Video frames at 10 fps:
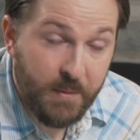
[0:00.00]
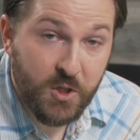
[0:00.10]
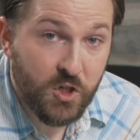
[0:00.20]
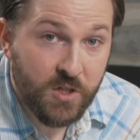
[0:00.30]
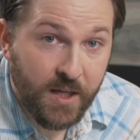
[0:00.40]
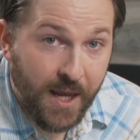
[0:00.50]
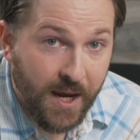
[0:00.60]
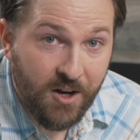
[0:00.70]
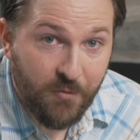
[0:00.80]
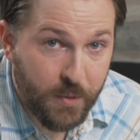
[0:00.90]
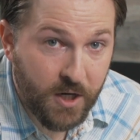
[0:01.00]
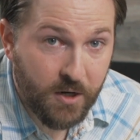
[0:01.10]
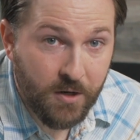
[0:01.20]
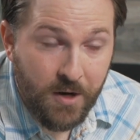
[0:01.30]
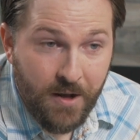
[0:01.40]
I mean, just a can of
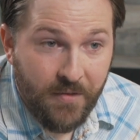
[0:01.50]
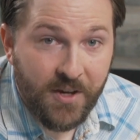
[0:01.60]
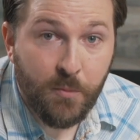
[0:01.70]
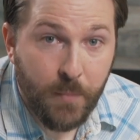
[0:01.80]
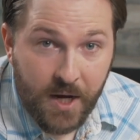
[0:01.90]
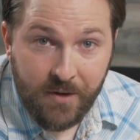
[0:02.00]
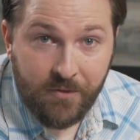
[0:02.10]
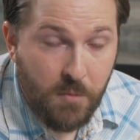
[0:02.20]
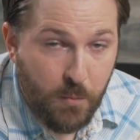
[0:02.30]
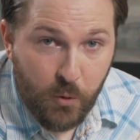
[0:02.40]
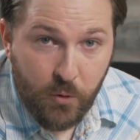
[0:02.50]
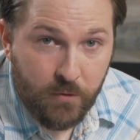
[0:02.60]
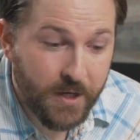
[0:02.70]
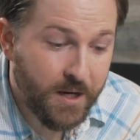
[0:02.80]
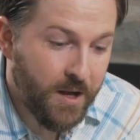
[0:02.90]
beer that you're buying from a
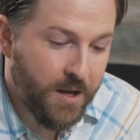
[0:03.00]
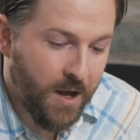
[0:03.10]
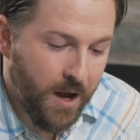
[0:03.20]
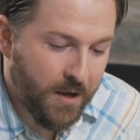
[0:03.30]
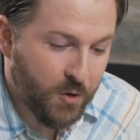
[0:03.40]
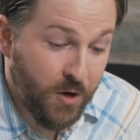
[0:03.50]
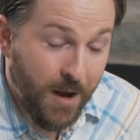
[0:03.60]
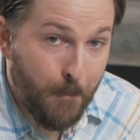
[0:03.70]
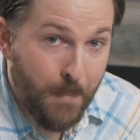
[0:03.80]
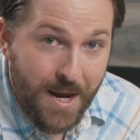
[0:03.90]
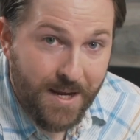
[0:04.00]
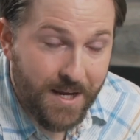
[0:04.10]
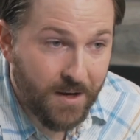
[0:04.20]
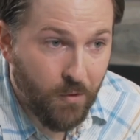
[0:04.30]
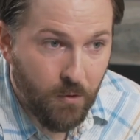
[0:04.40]
brewery, you're not
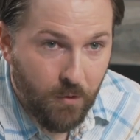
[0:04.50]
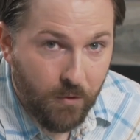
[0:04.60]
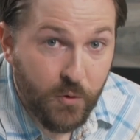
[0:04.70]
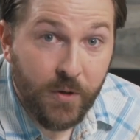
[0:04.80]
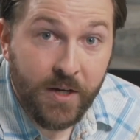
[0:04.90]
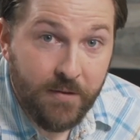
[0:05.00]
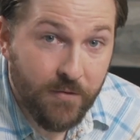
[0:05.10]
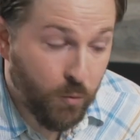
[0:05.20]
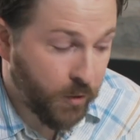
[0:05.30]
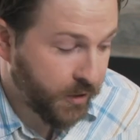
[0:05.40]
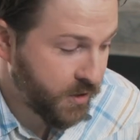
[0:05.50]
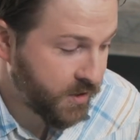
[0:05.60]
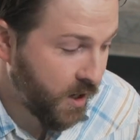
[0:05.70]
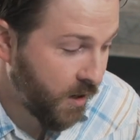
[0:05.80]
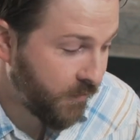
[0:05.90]
making or doing any of the work
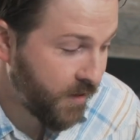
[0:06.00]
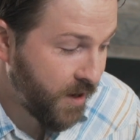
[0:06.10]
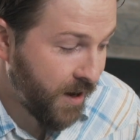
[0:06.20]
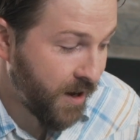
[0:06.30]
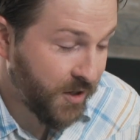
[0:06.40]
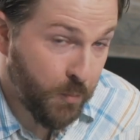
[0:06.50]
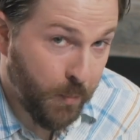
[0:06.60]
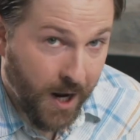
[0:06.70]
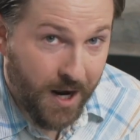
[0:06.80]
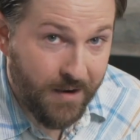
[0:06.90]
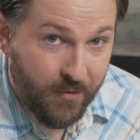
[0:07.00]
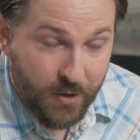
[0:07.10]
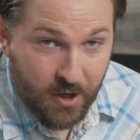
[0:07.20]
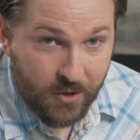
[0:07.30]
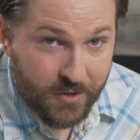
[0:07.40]
yourself. You buy for
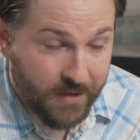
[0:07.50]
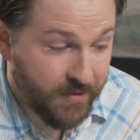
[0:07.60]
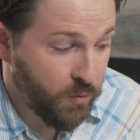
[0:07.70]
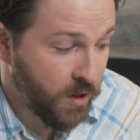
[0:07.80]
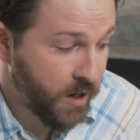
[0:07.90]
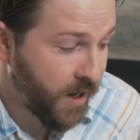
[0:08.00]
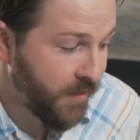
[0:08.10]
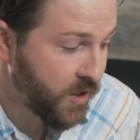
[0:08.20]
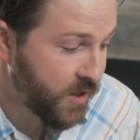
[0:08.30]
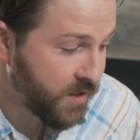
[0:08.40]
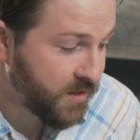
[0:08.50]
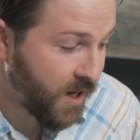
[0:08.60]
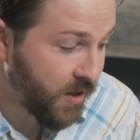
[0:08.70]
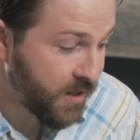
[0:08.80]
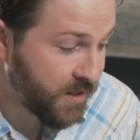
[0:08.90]
$1.71 and then you can
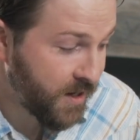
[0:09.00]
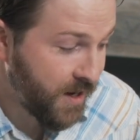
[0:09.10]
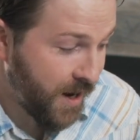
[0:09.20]
sell it